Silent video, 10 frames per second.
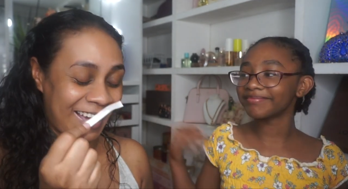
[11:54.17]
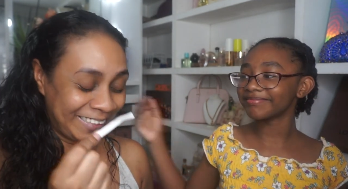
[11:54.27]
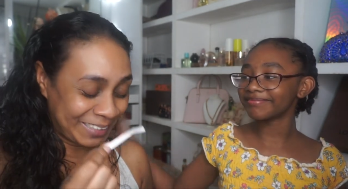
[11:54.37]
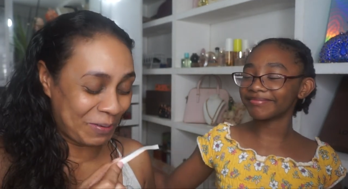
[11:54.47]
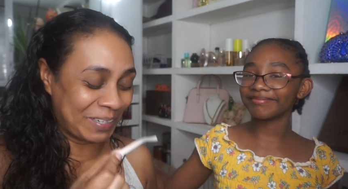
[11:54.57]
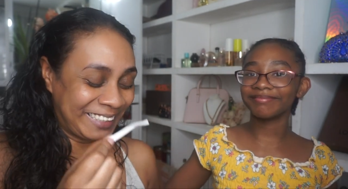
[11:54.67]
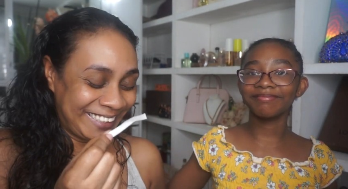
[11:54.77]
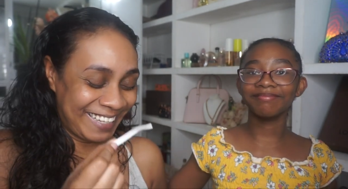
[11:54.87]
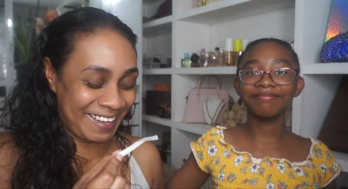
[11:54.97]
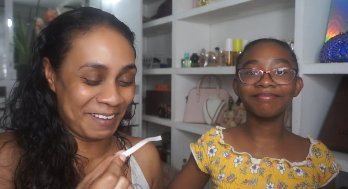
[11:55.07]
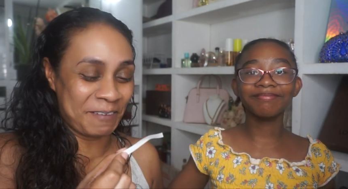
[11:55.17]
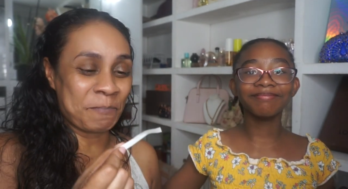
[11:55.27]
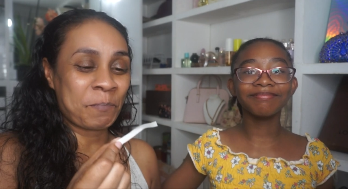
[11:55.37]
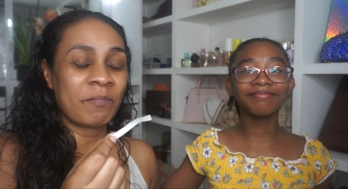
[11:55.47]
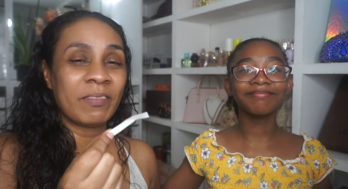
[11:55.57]
Speaker 1: As I was saying,
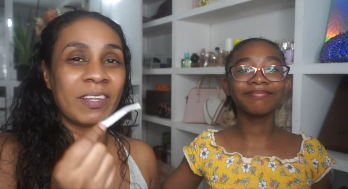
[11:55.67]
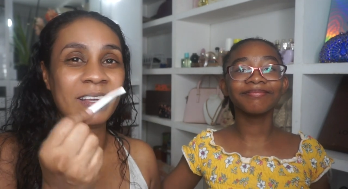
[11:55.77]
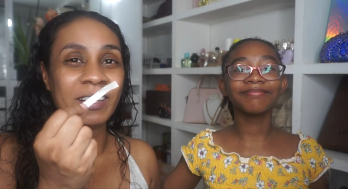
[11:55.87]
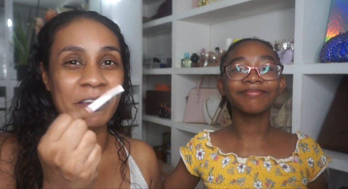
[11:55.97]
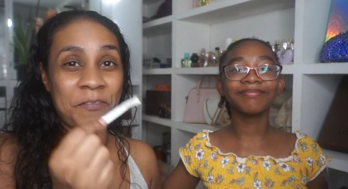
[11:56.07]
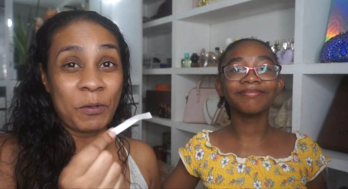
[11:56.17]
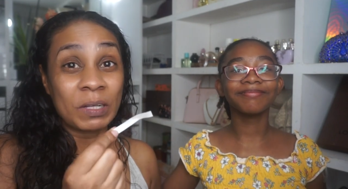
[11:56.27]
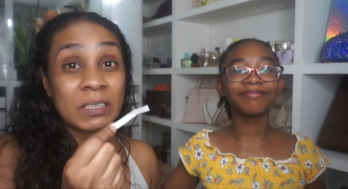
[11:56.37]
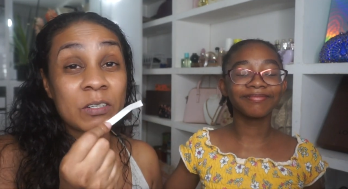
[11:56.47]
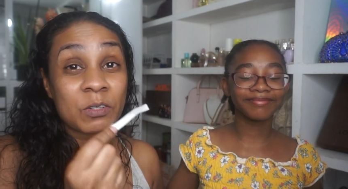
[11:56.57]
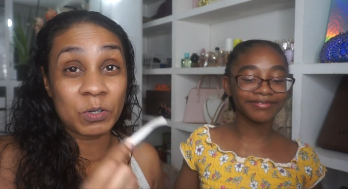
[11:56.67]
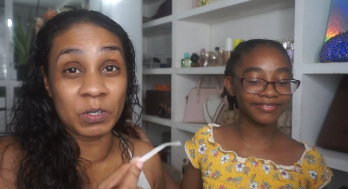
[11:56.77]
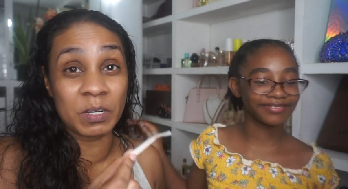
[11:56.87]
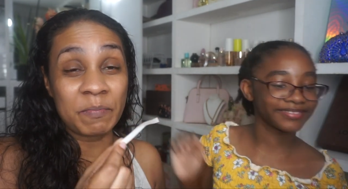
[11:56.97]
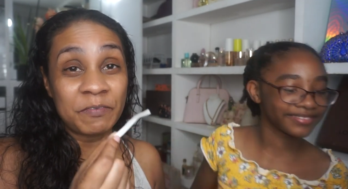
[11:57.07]
if you want a
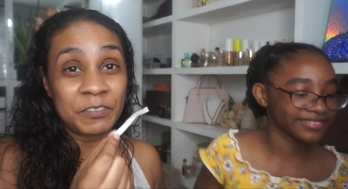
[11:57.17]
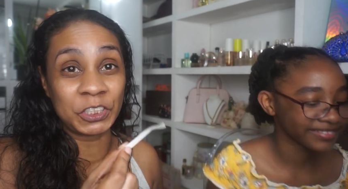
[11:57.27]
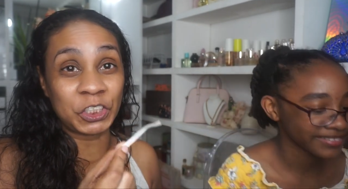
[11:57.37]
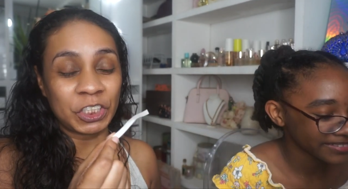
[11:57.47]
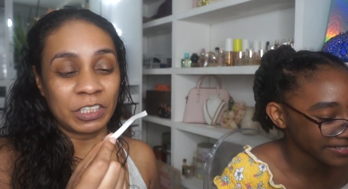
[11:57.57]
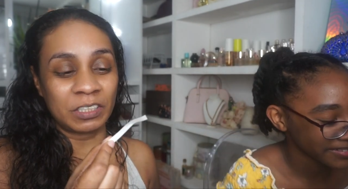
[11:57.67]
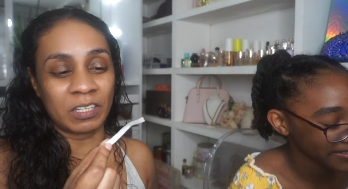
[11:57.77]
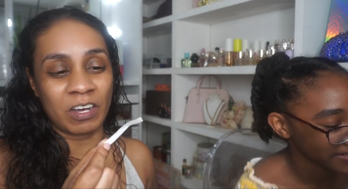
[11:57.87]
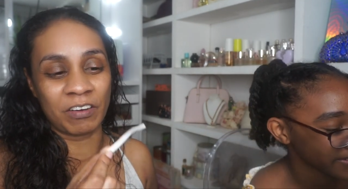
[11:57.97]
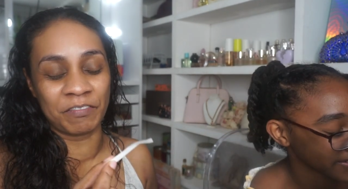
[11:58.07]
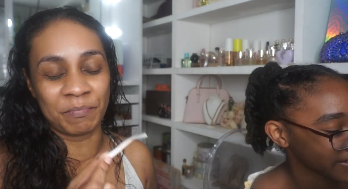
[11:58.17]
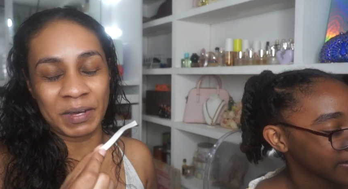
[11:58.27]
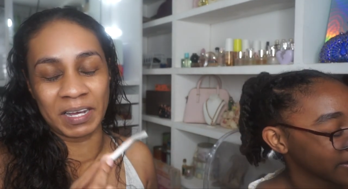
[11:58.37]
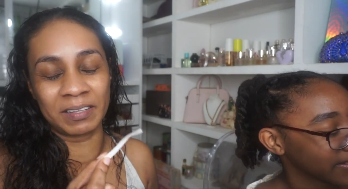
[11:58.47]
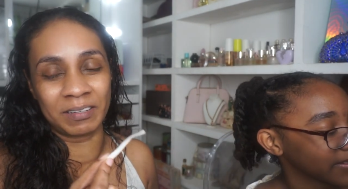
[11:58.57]
grown-up version of
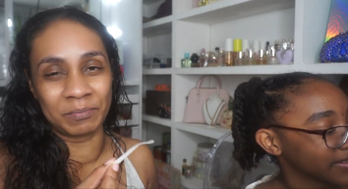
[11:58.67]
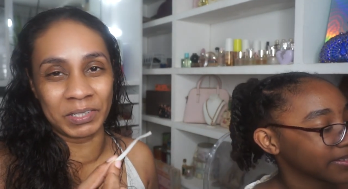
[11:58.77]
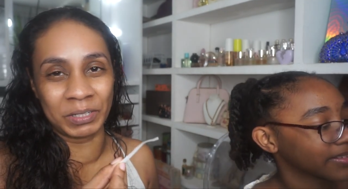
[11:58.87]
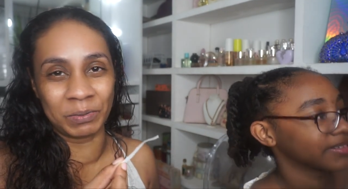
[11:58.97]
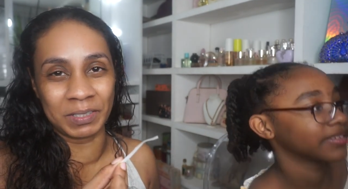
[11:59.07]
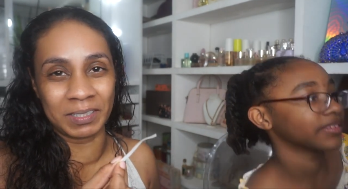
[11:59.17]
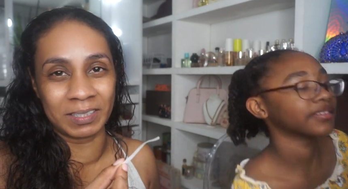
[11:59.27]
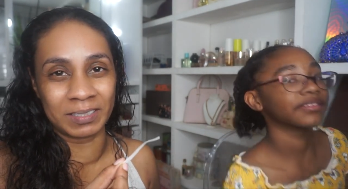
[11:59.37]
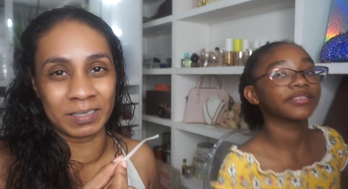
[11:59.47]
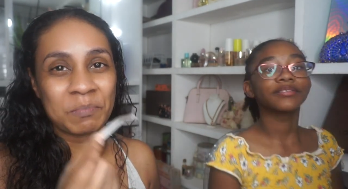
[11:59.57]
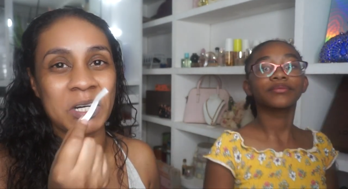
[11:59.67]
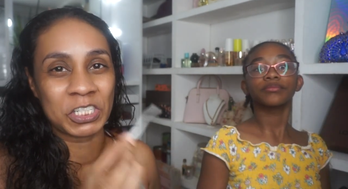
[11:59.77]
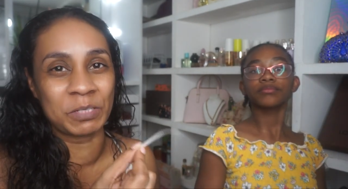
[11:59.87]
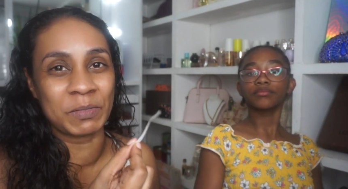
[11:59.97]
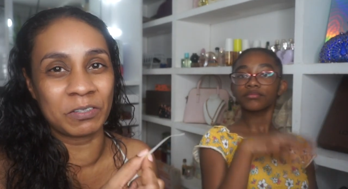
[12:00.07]
Bath and Body Works
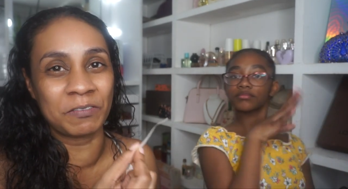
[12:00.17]
Marshmallow